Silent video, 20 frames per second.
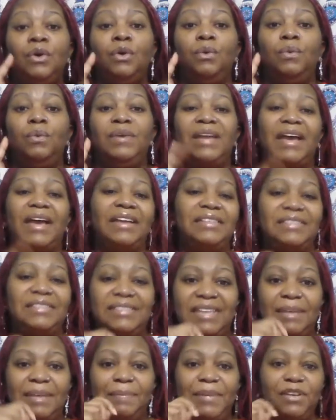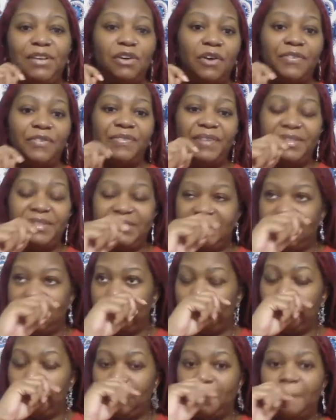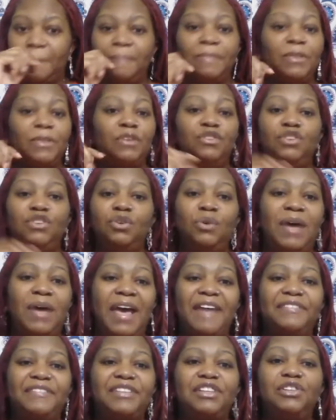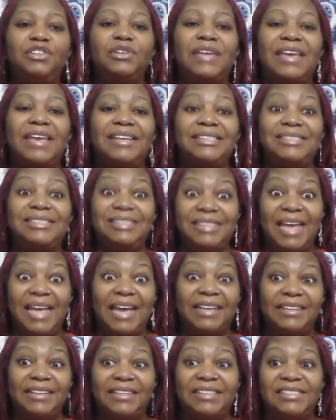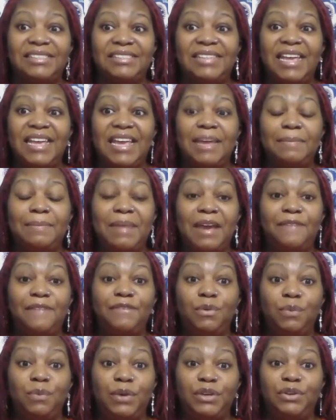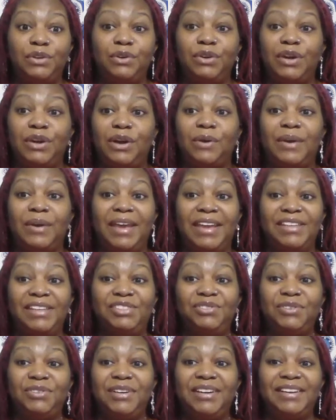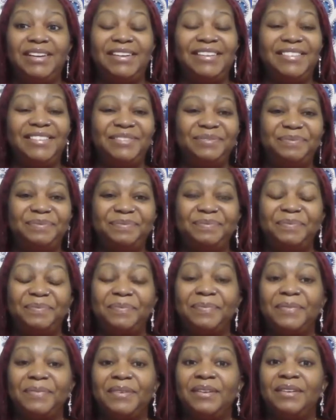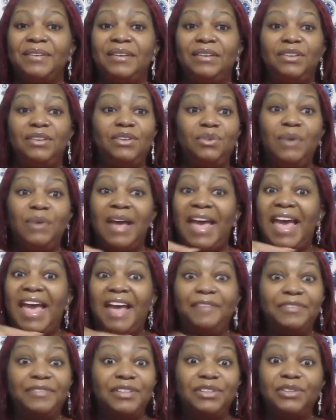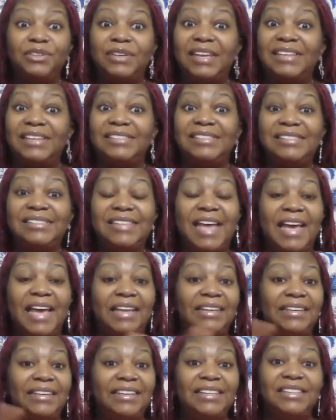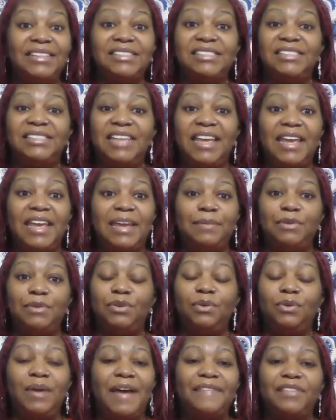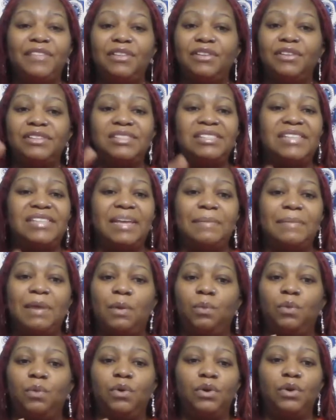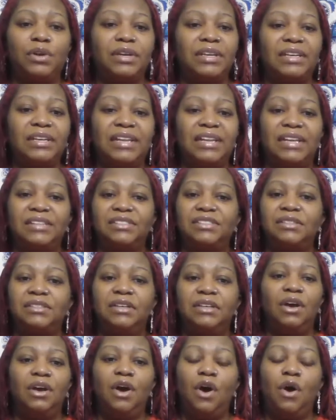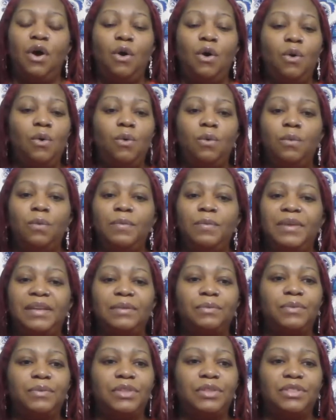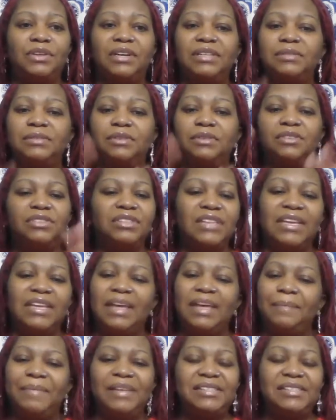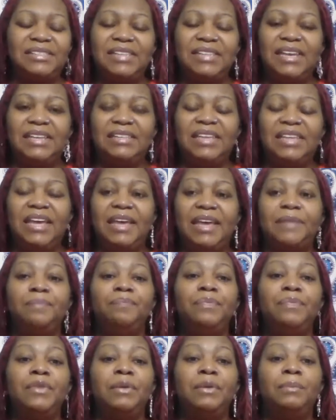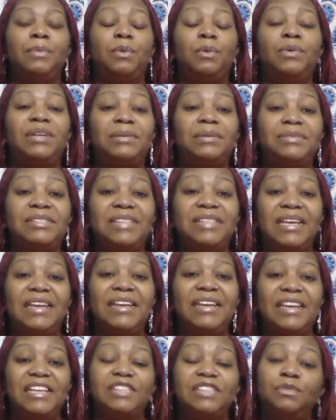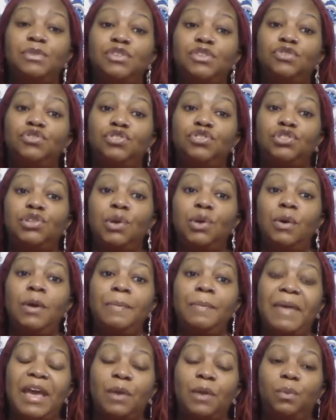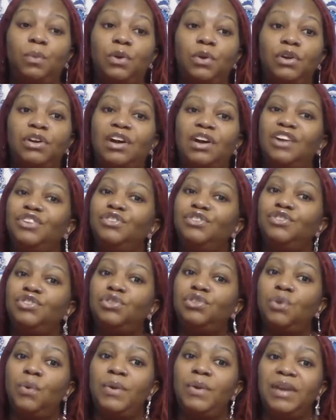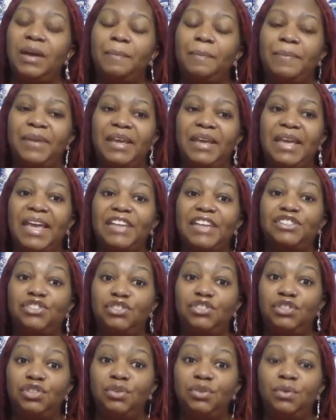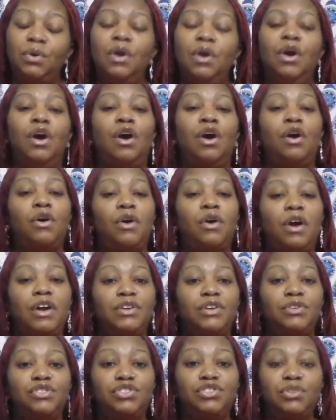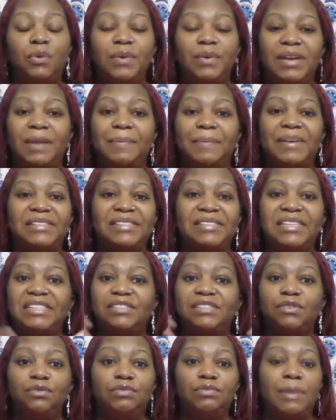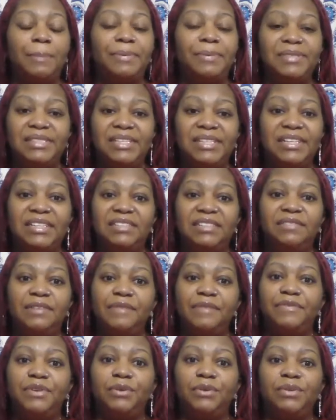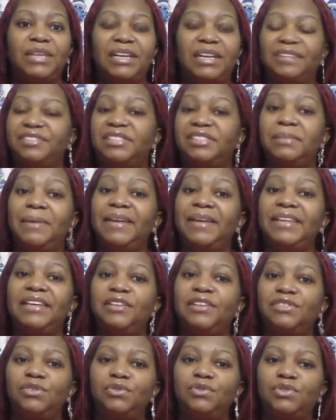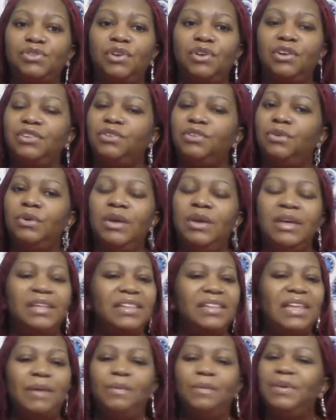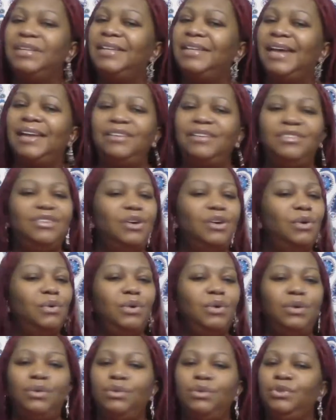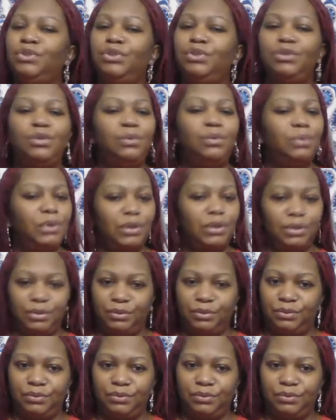When I say being authentic, you don't have to look exactly the same everywhere you go. Hey, Trent, you don't have to look exactly the same. You don't have to look the same at work and at home and with your husband. I'm not saying that. But what I'm saying is when you show up at work, are you showing up as you or are you showing up as this representative of you that if somebody else who saw you, they would not know who you were?